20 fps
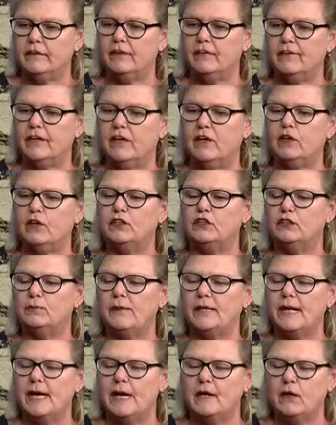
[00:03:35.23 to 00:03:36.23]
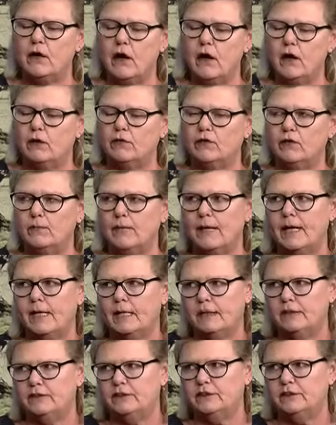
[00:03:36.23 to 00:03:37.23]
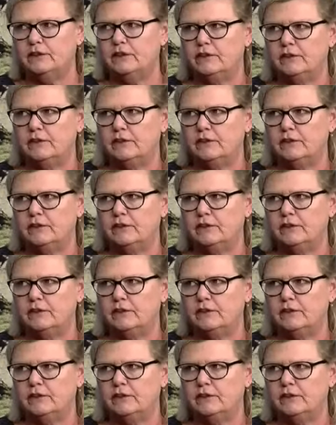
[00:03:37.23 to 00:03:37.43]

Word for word: they are going to be out all of their mileage.